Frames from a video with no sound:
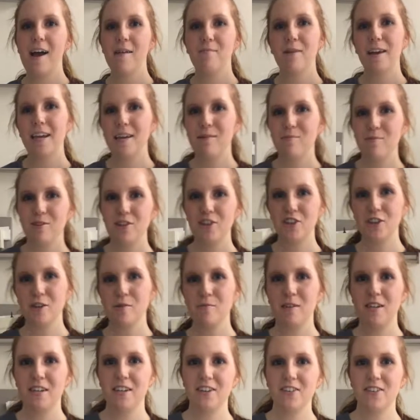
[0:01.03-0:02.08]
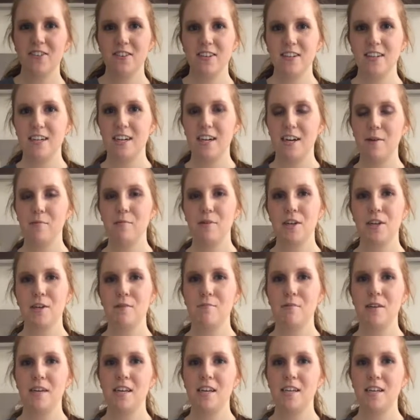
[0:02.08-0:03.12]
Hi, my name is Shelby Nelson, and I'm going
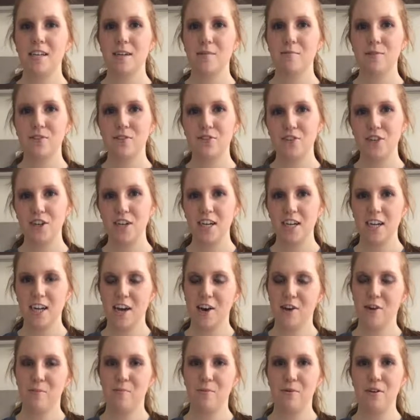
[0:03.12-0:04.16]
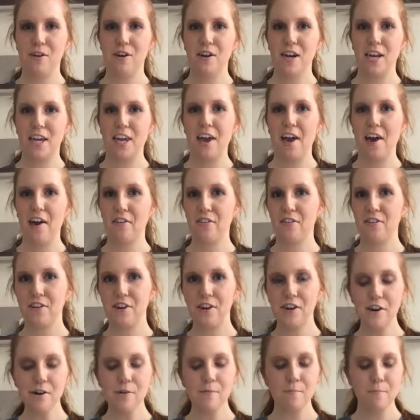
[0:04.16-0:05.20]
to be demonstrating how to put in a
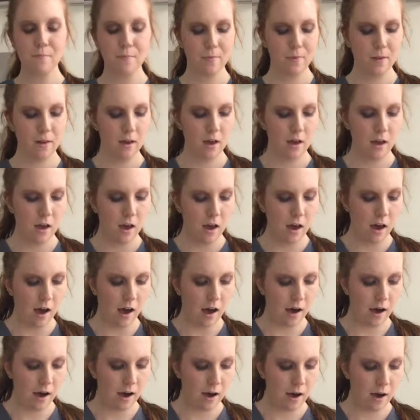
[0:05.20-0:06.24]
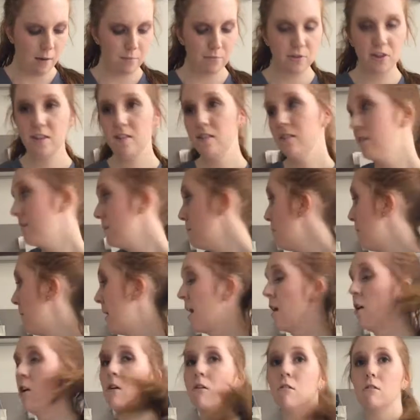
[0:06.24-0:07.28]
catheter. This is a
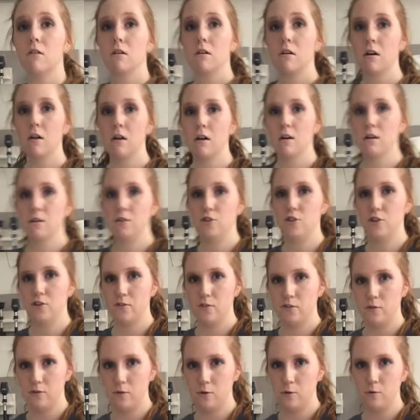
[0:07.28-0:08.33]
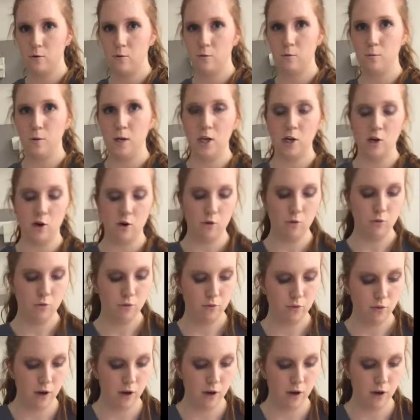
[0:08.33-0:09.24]
male, just so you know.